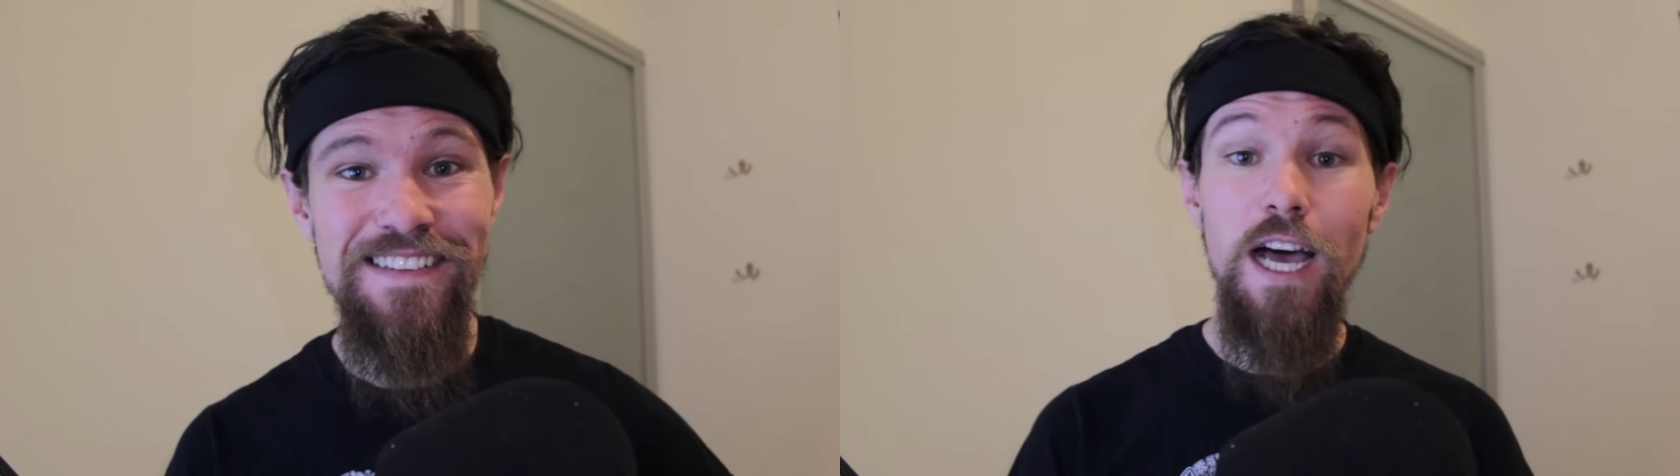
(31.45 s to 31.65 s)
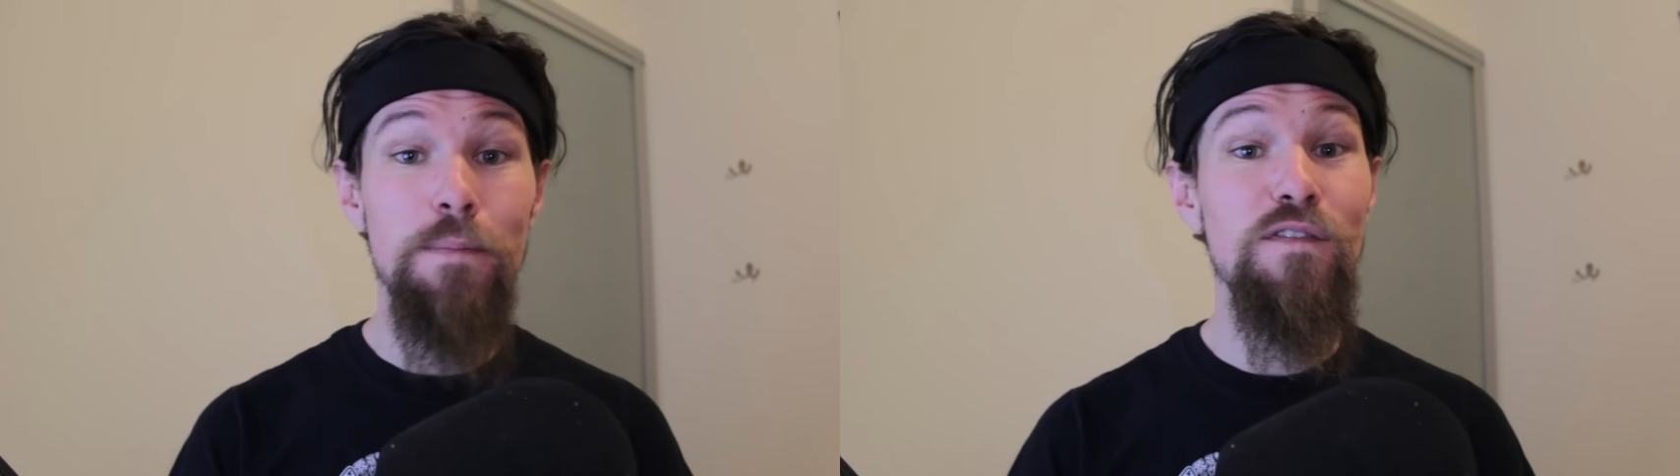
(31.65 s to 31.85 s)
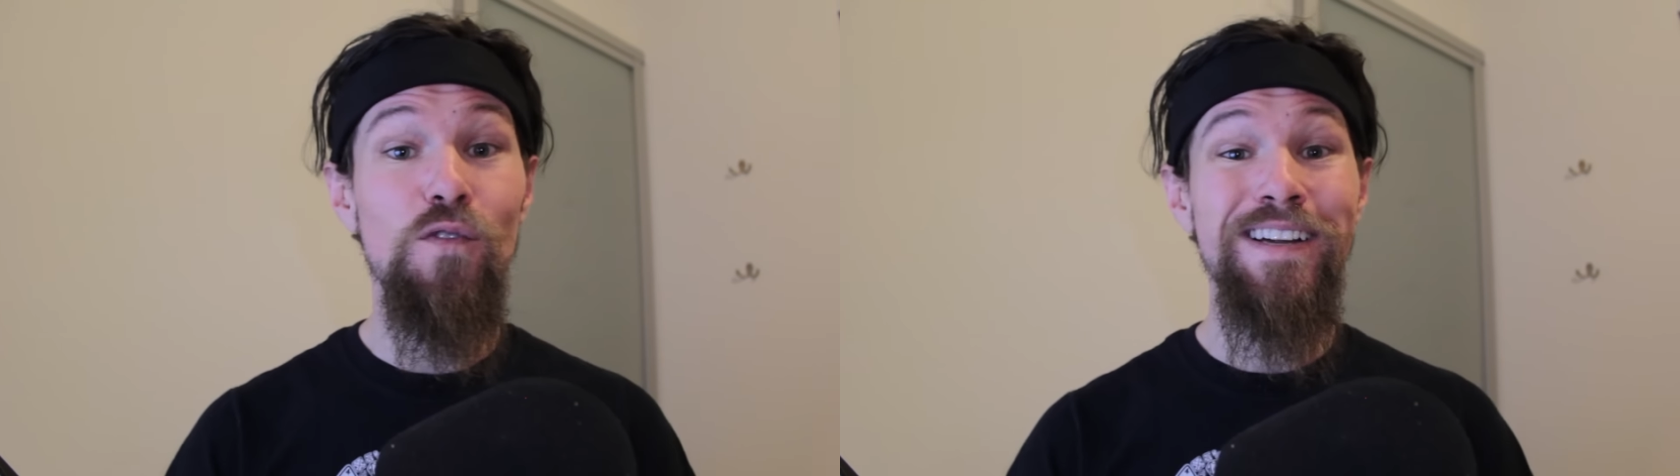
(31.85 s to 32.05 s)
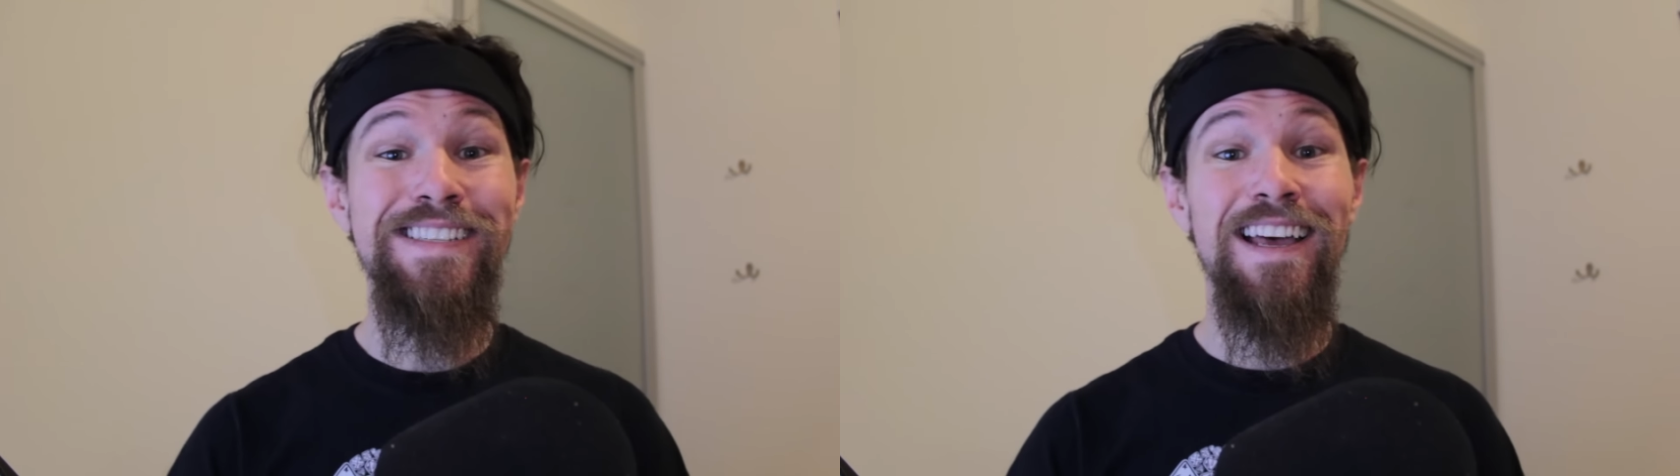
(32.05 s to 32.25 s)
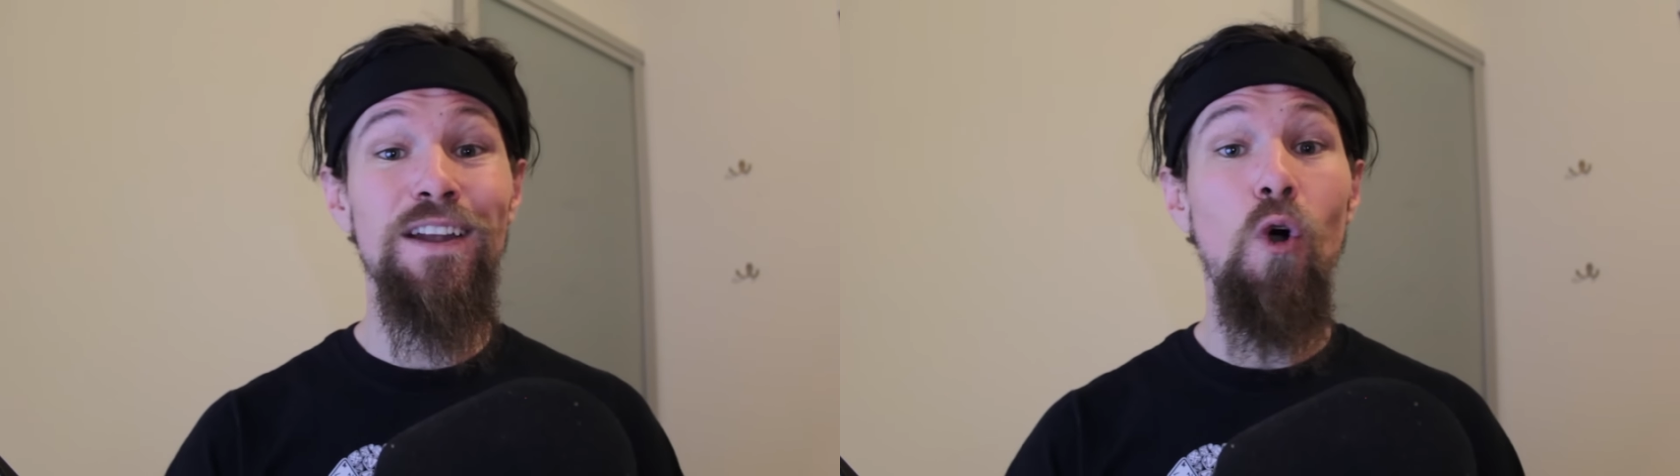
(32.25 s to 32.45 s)
Now before I
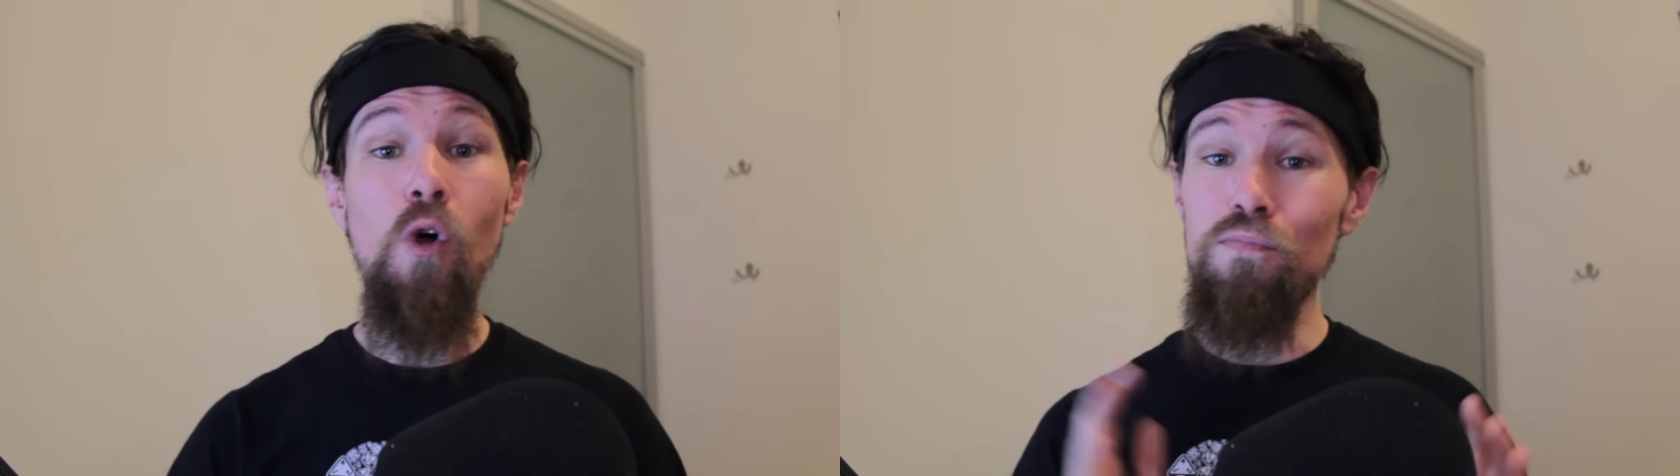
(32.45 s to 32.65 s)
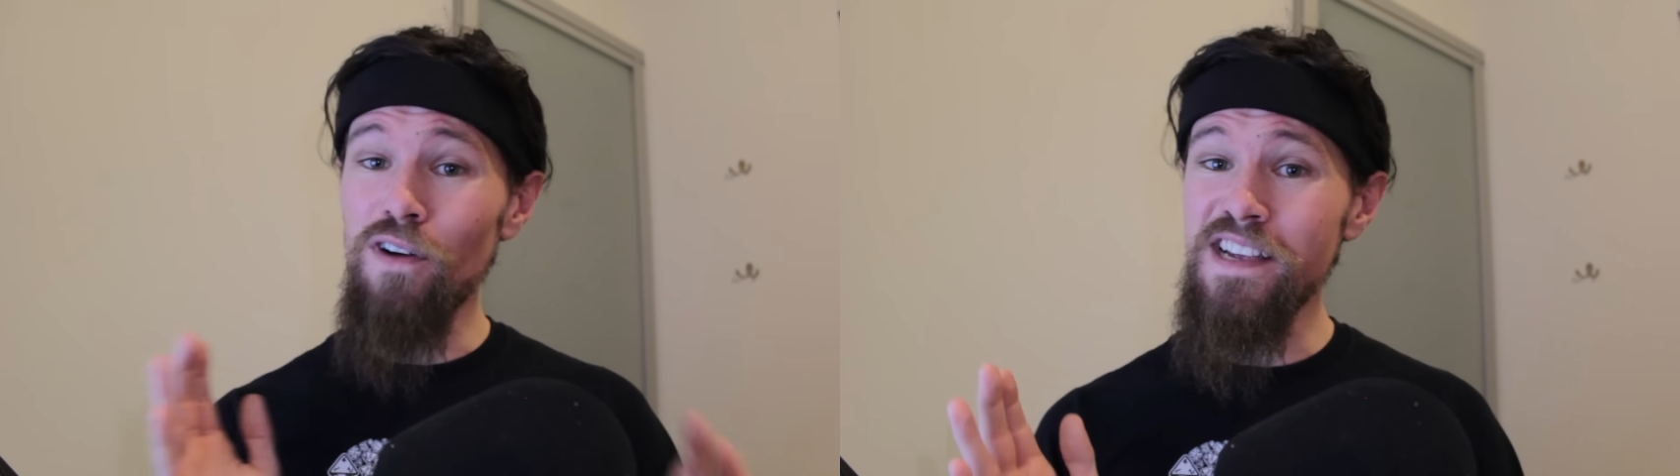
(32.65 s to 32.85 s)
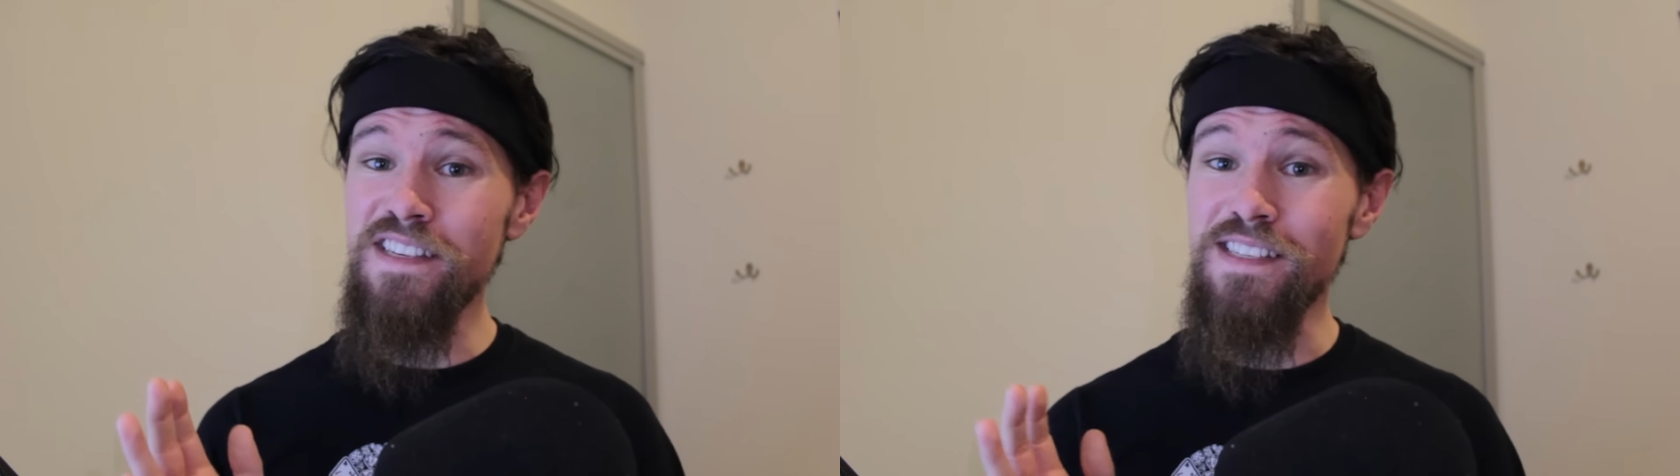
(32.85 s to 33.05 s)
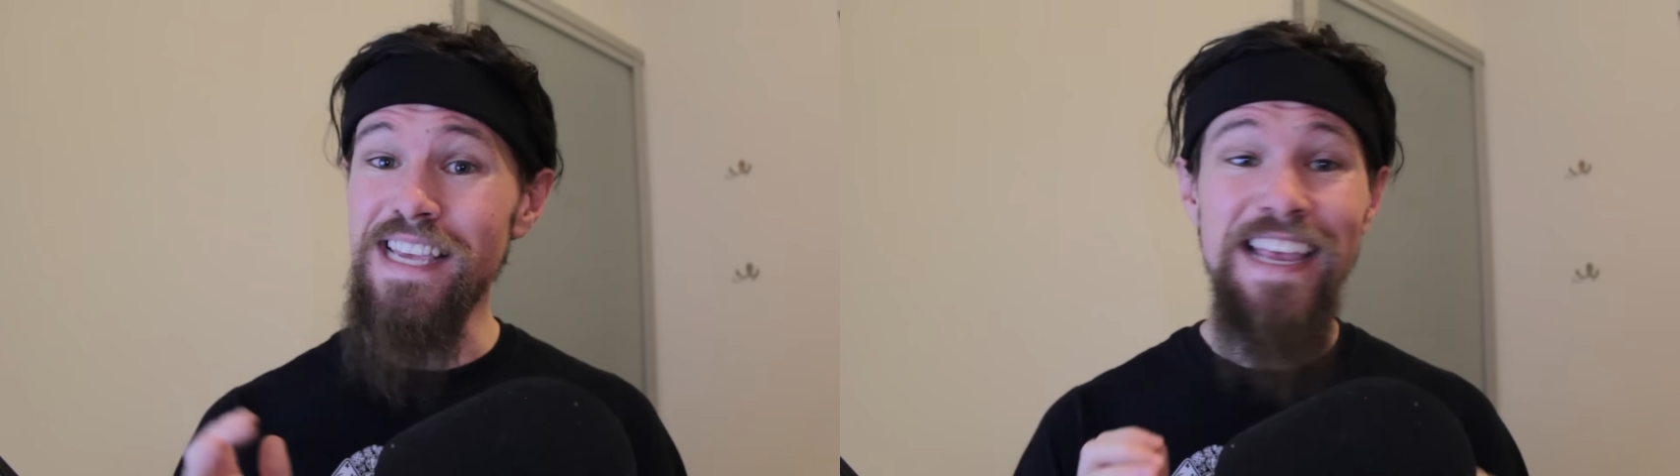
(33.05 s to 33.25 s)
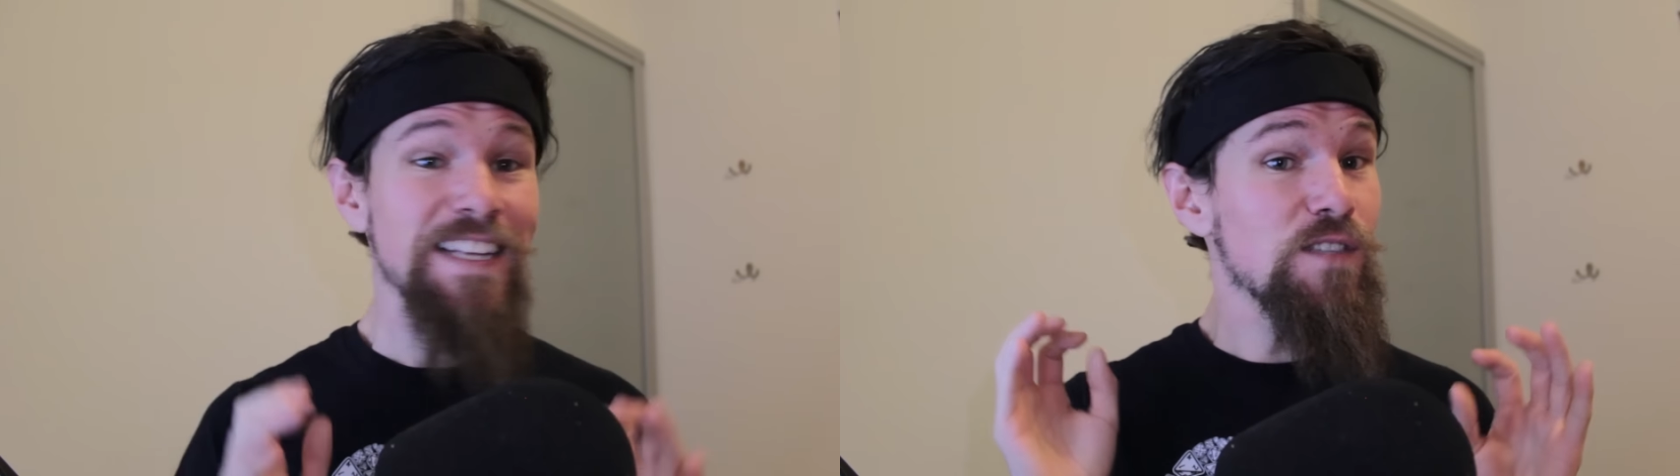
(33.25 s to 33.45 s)
start, all prices
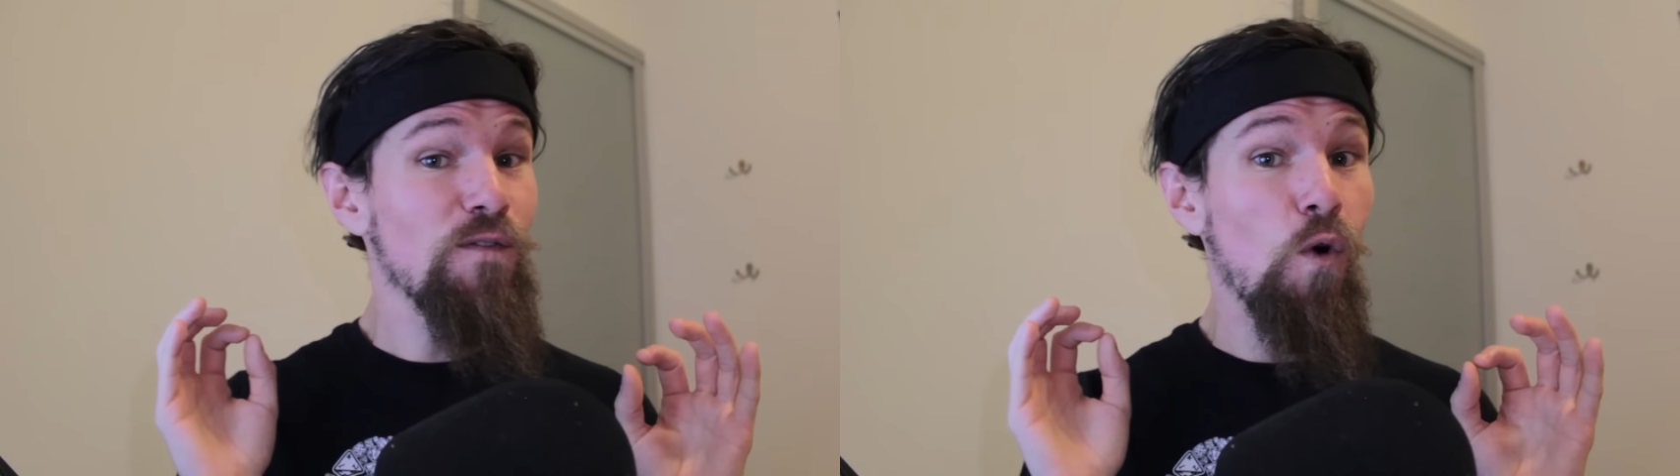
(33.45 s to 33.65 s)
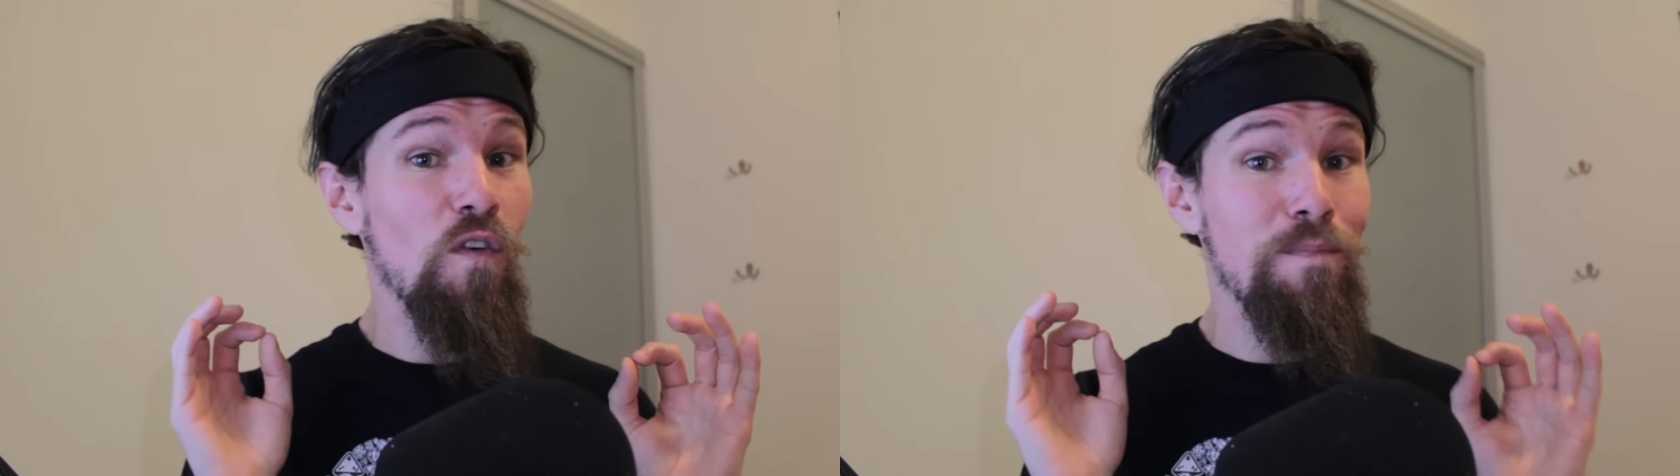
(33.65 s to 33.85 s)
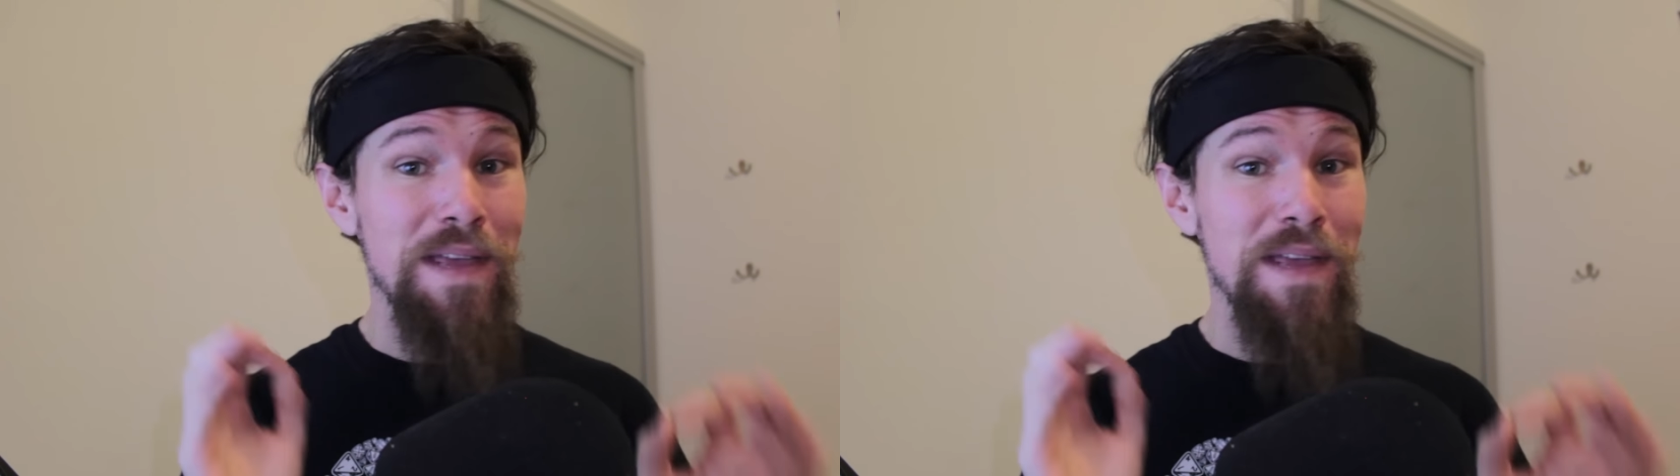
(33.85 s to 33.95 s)
henceforth